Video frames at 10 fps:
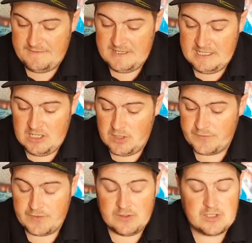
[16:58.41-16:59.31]
The
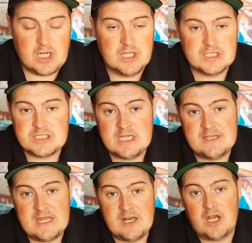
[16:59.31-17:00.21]
overall cons
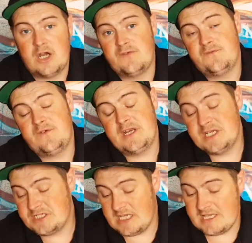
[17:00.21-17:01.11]
there then are
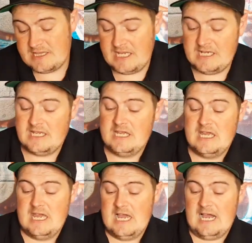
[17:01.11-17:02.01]
finished, I think,
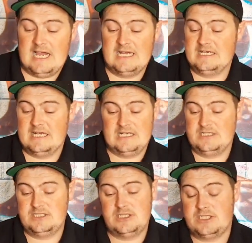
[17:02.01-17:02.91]
and
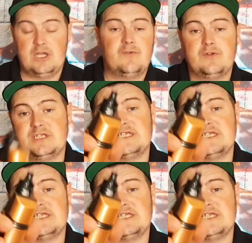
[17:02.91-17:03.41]
the overall